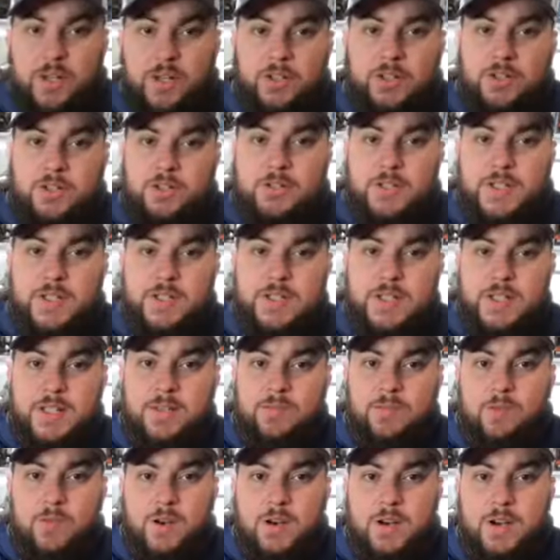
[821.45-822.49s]
you just
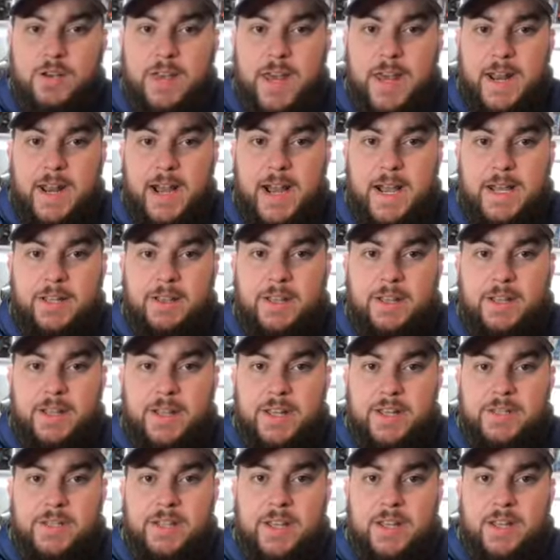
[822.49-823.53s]
did that
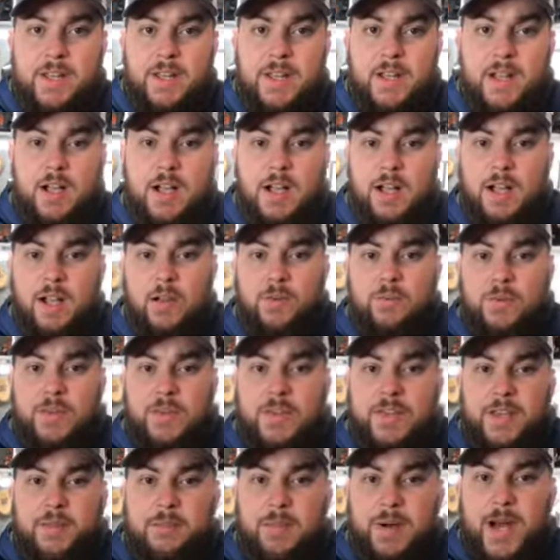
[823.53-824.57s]
island with
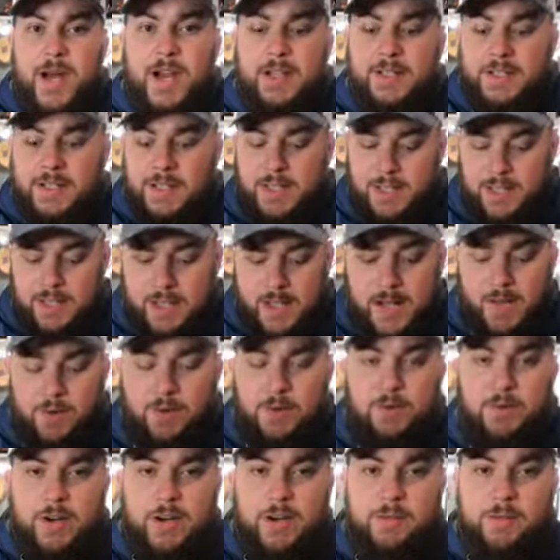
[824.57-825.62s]
the epoxy. I
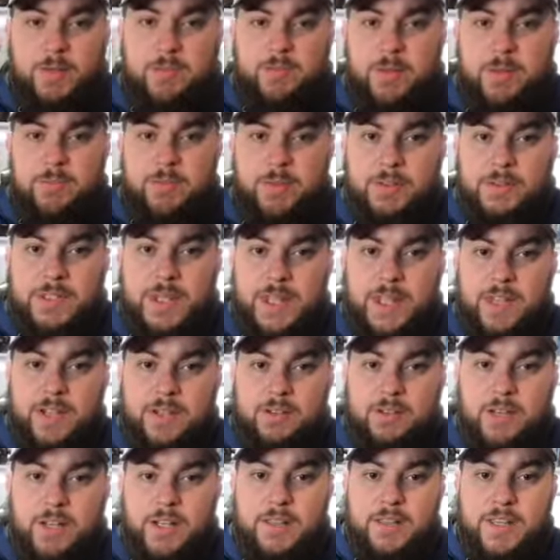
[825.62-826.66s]
would recommend people taking a
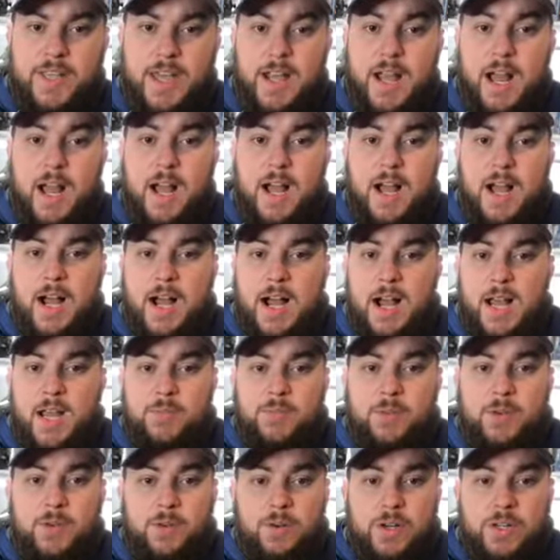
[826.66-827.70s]
look at that.
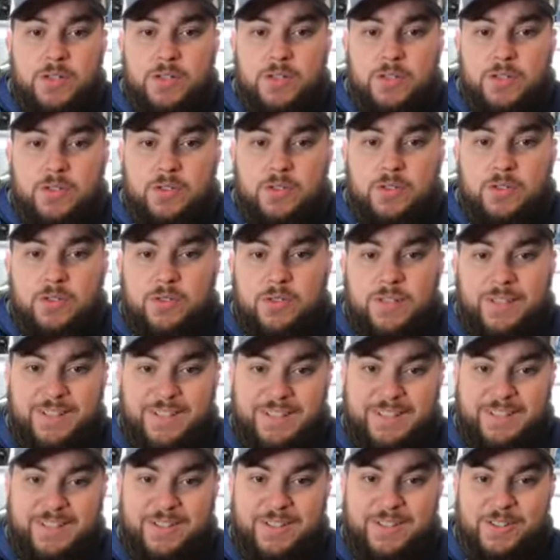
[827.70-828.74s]
I'm going to
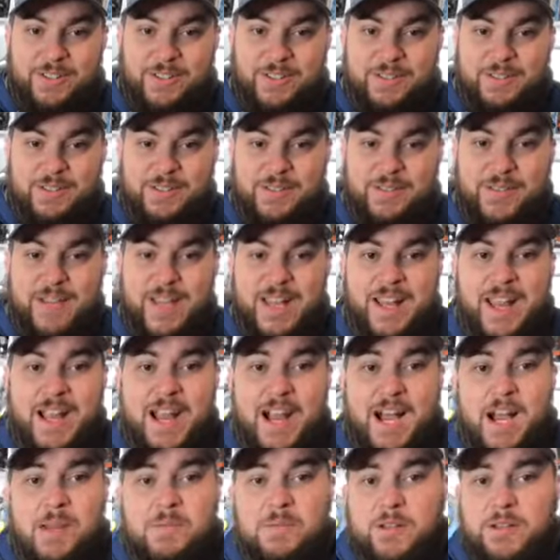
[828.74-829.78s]

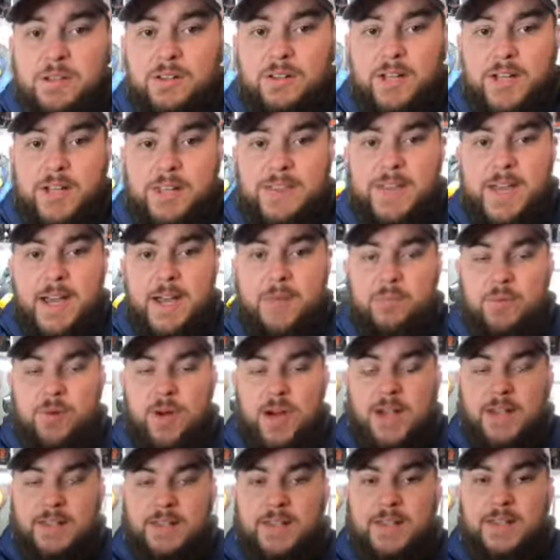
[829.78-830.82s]
look at that
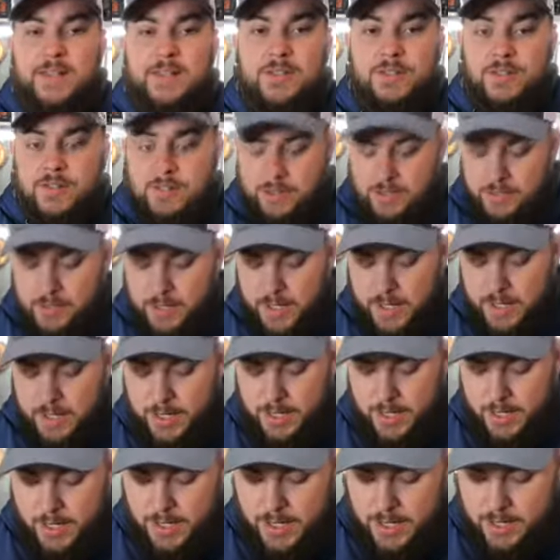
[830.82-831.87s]
process too.
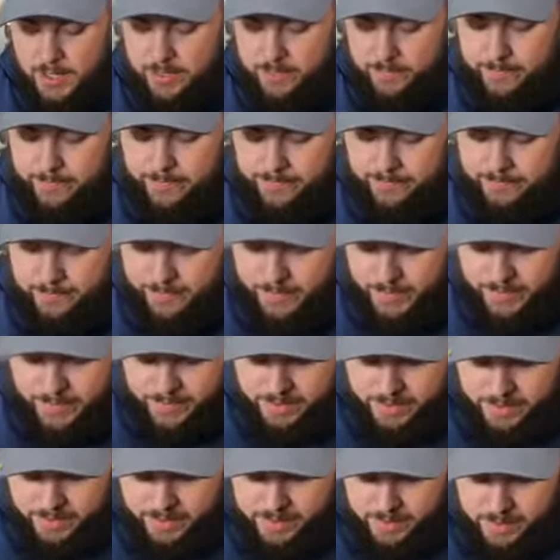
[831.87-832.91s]

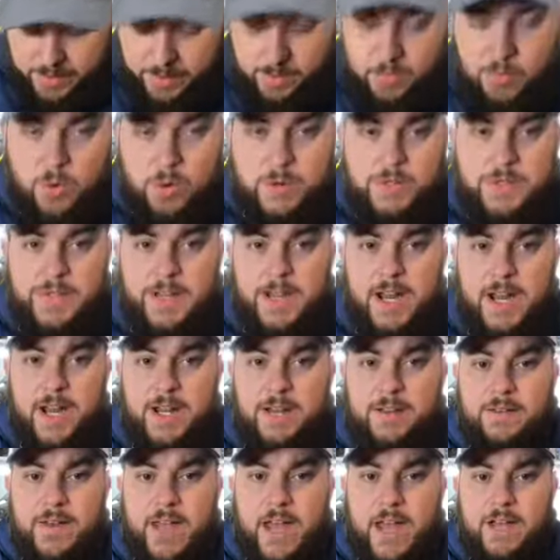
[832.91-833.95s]
The boards that
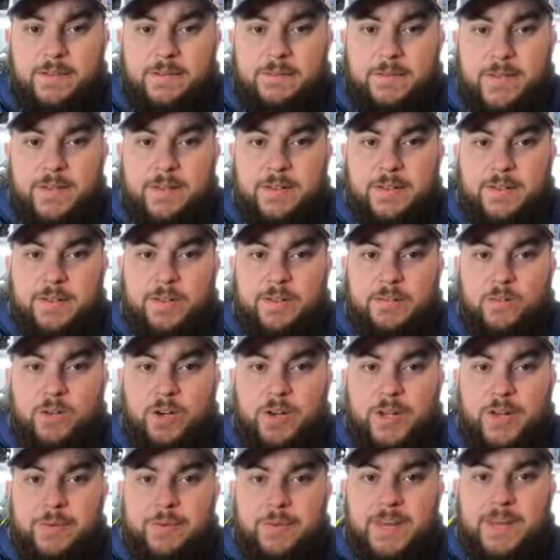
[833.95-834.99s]
I have been
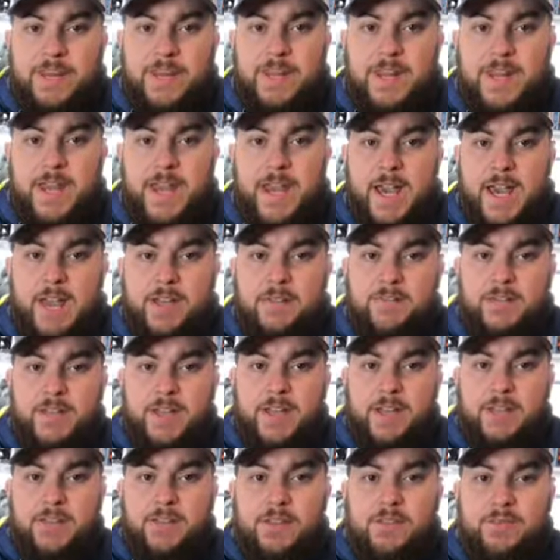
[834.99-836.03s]
working with didn't have
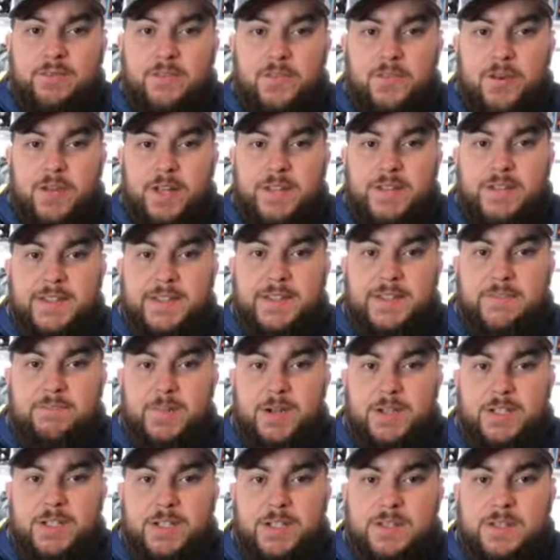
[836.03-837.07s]
like the voids as
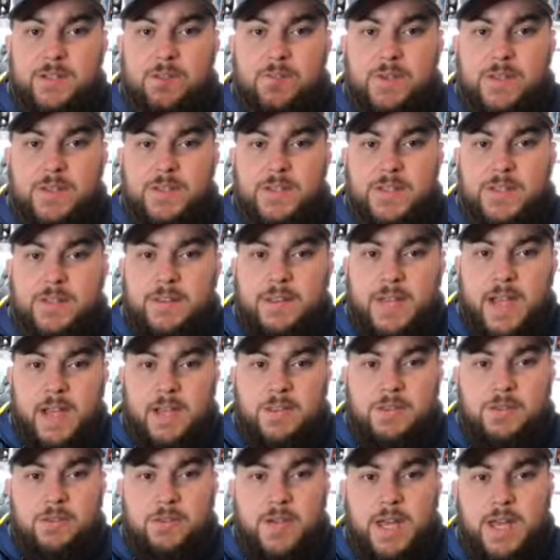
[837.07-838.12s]
much as the ones
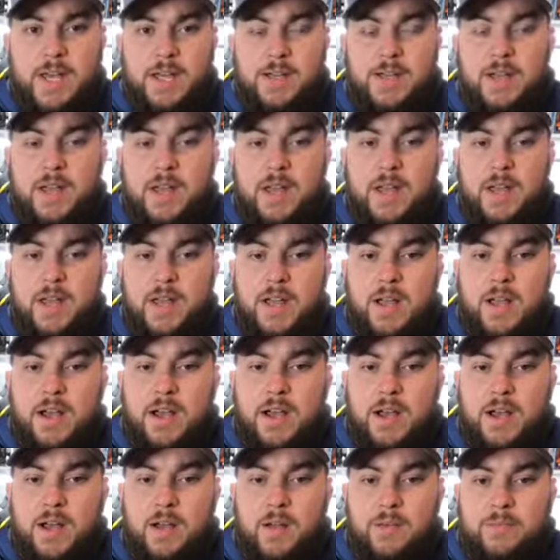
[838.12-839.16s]
that you had.
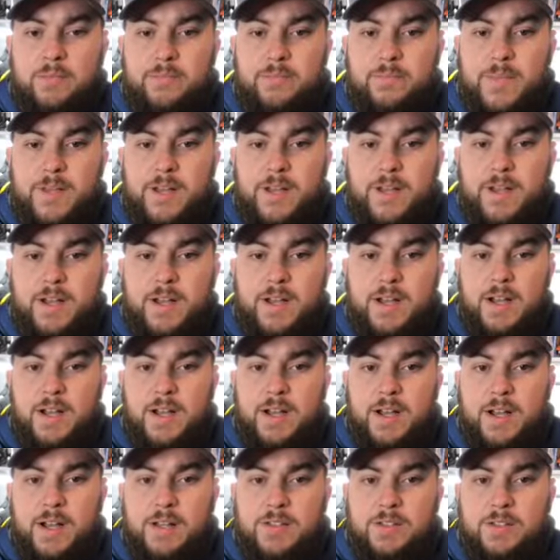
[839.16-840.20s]

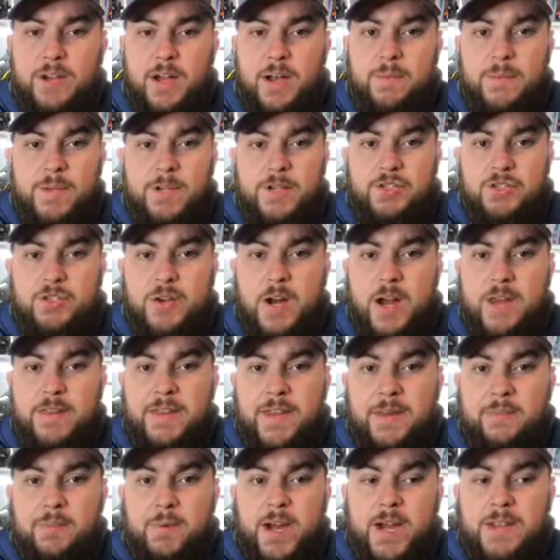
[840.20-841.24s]
So I'm going to try
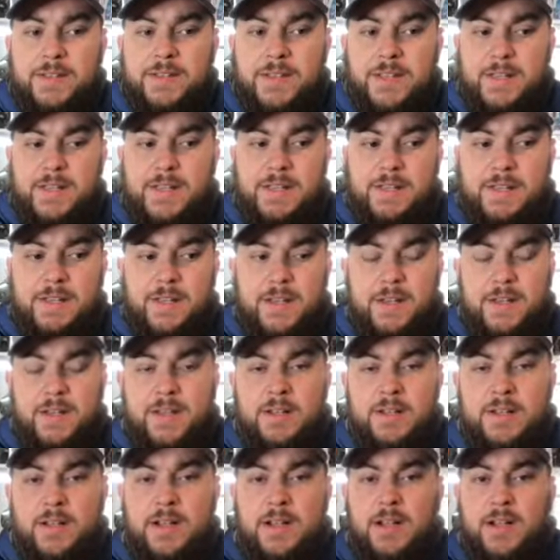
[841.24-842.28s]
that process
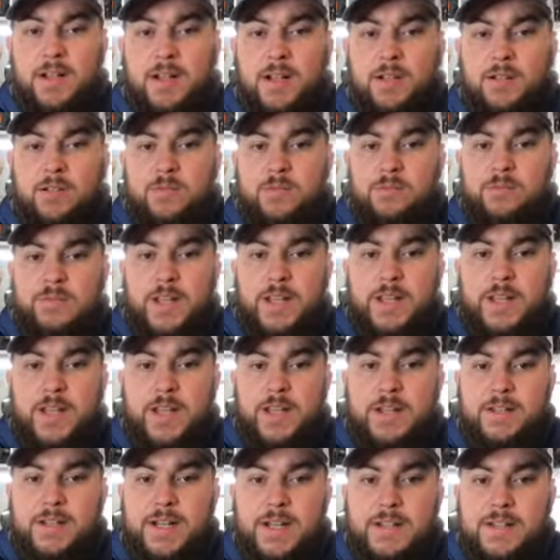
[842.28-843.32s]
and
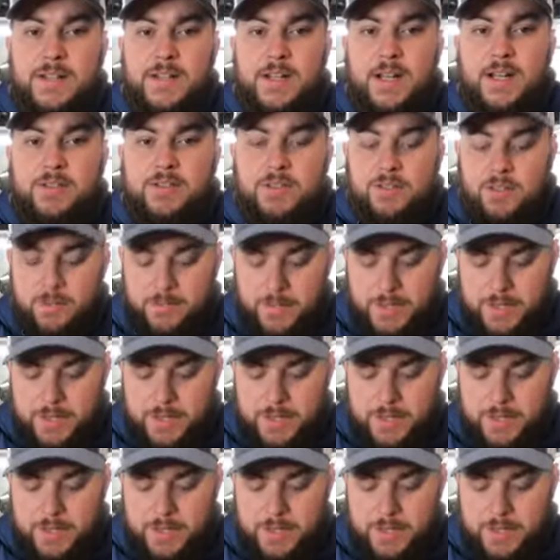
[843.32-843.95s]
kind of test it out too. I'm